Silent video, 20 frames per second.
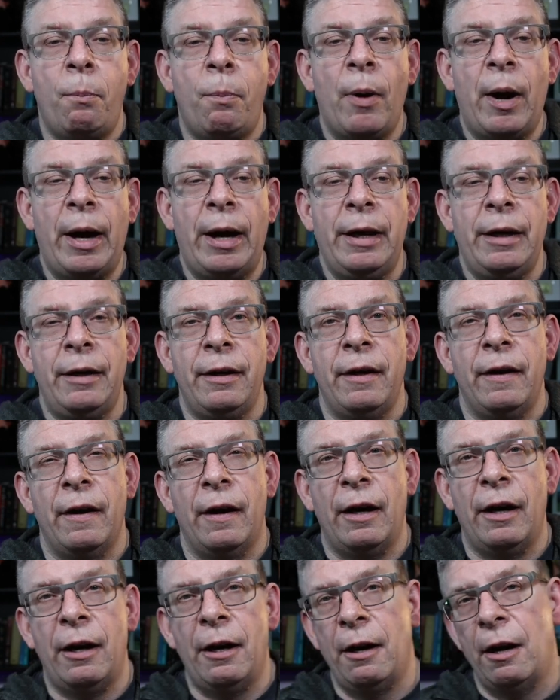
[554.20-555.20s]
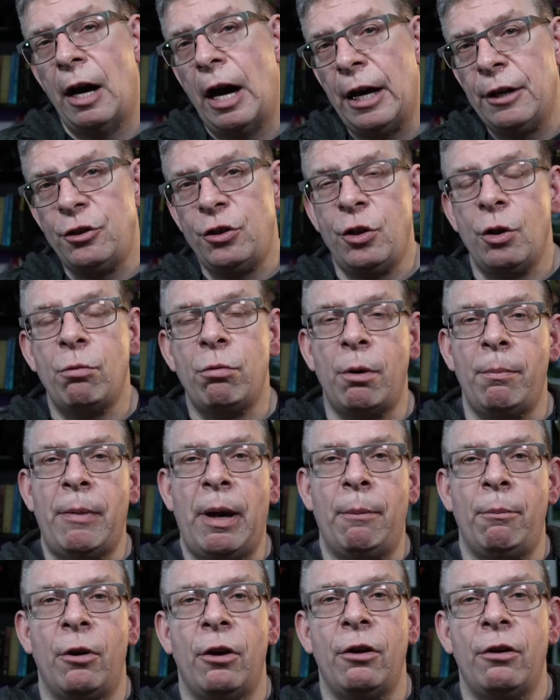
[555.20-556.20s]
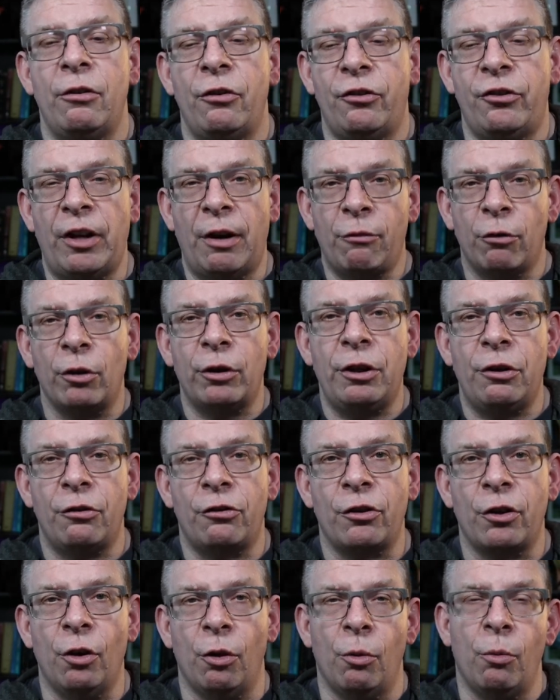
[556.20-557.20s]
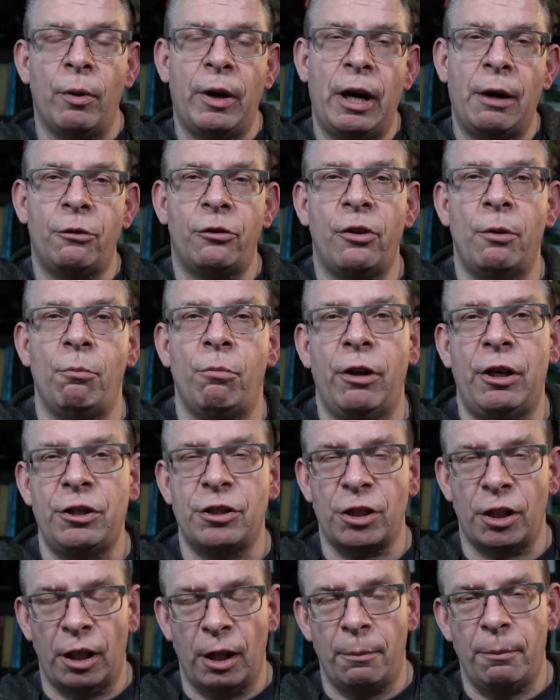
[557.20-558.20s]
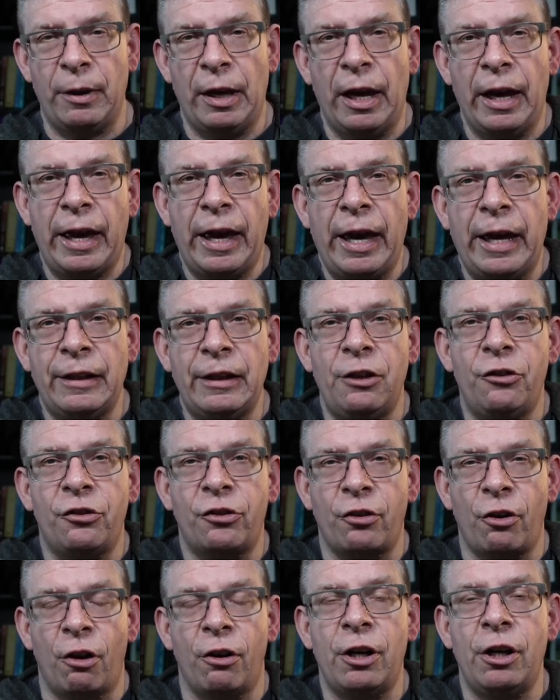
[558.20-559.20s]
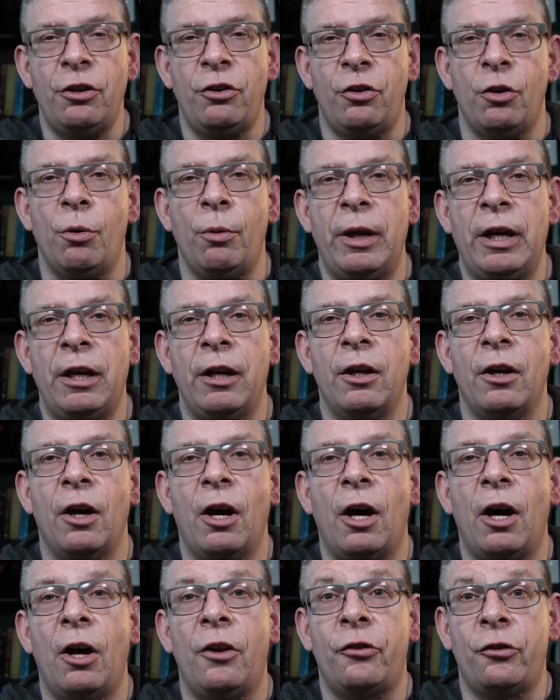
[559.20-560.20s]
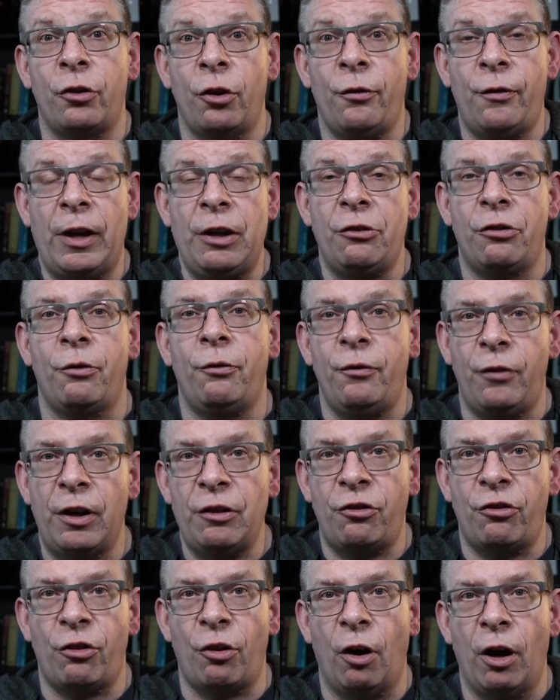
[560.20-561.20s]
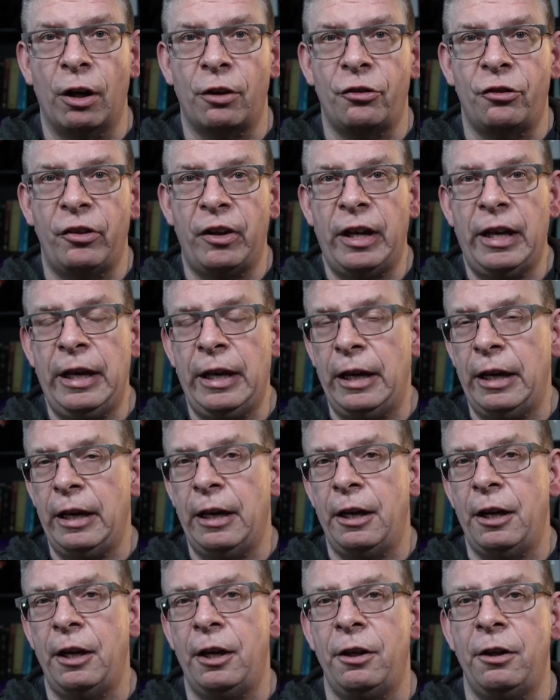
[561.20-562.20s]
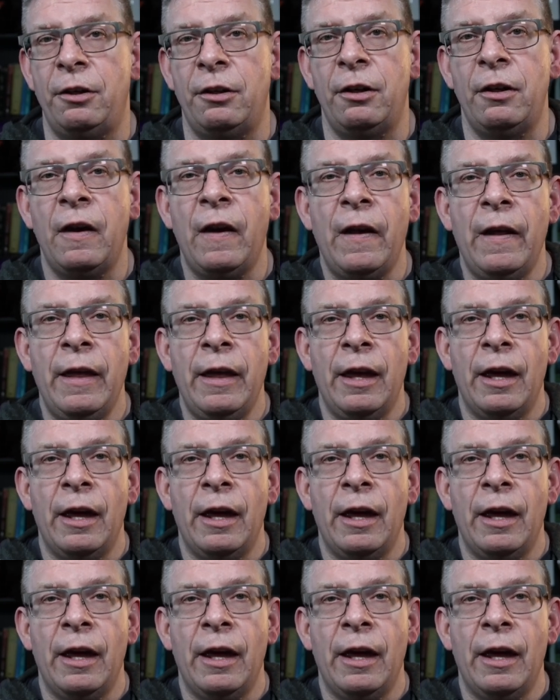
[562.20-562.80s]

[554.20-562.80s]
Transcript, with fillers: But I do remember several years ago when I was in British Columbia, and they started doing surveys of fish stocks in